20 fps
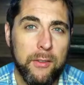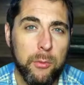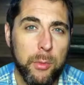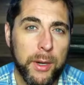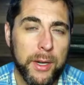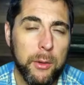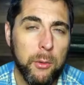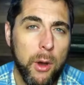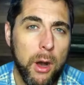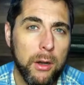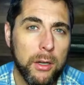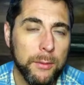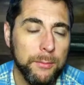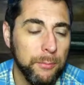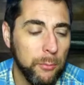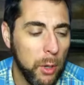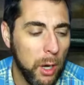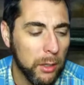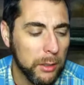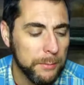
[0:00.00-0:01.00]
everybody,
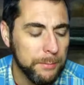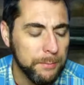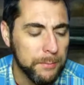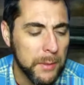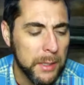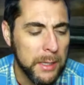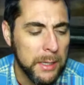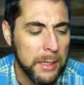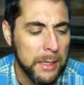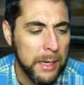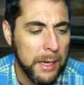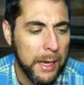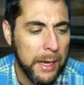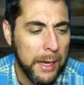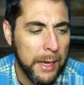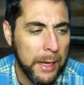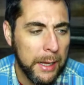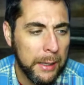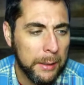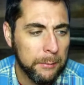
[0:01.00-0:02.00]
welcome.
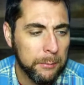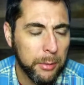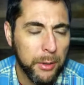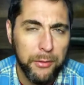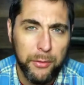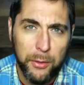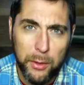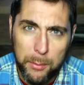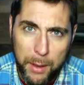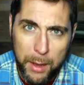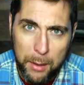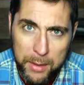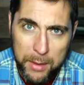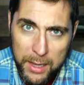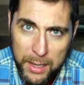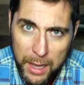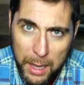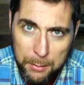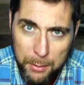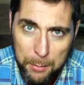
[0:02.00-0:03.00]
Briefly about
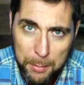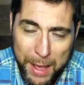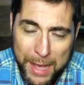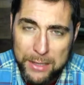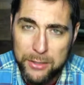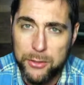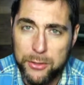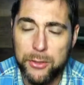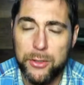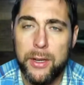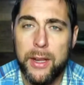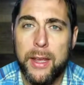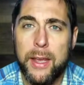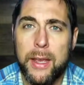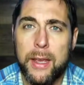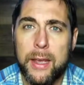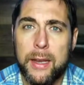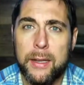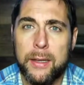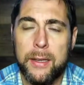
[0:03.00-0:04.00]
me, I'm a pastor
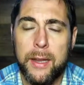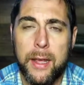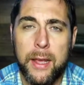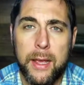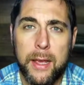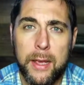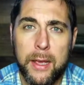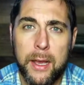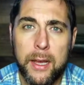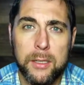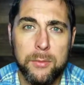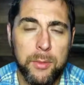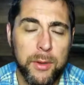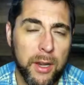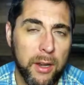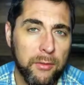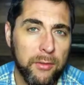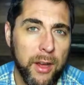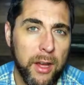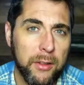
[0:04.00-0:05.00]
and a
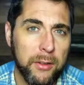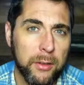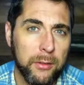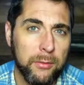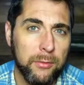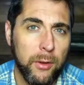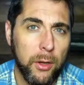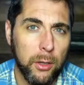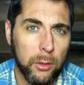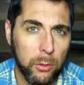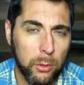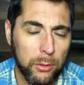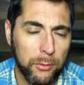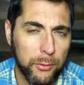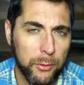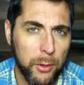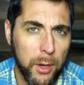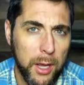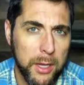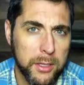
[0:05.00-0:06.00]
husband and father, follower
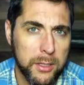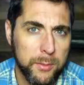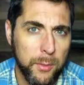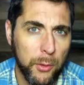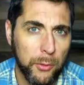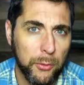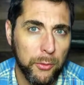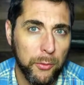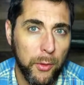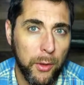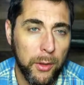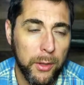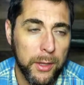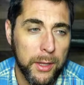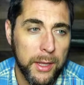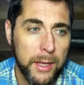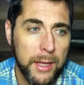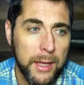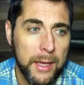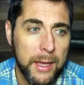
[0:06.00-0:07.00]
of Christ most of all.
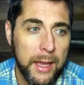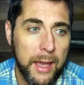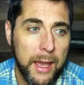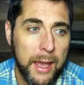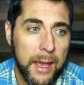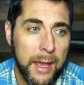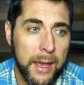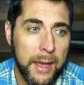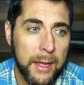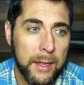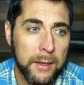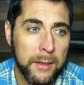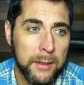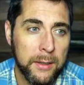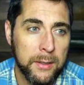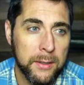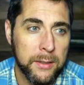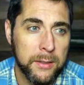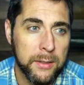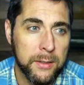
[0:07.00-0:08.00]

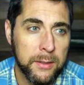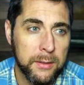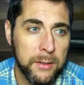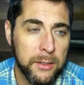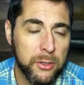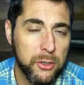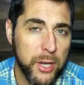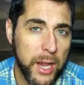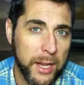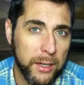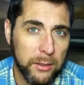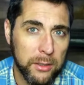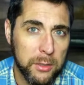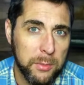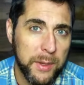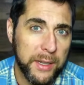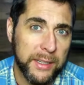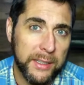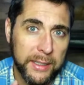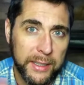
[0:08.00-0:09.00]
And this channel
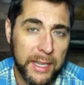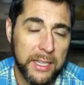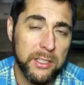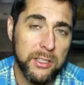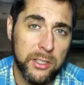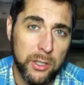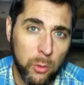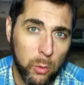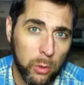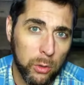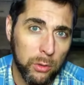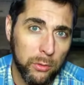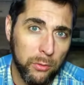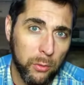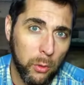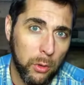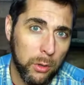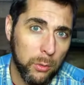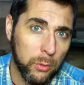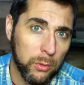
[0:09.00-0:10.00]
is being against the world
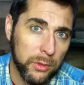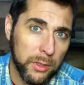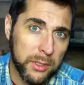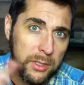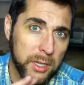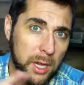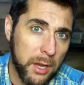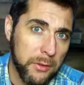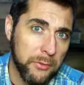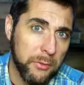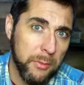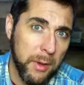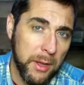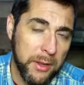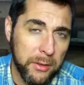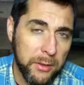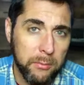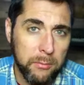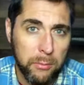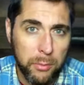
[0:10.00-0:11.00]
for the world. It's contra
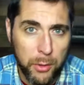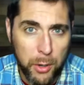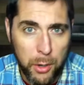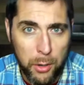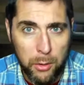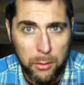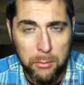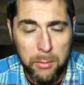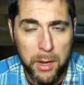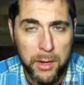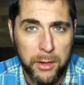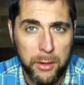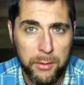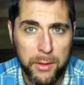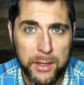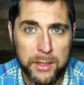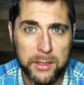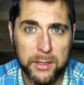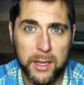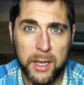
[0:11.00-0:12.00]
mundum pro mundo.
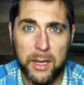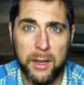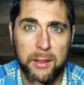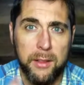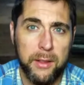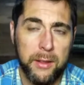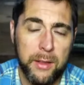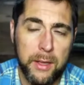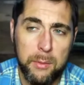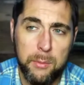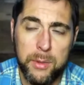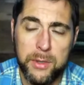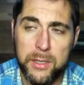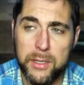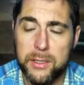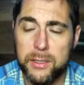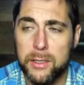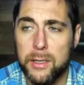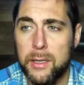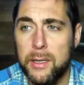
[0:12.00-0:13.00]
That's kind of the
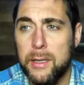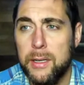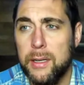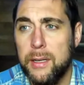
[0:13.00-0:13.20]
impetus.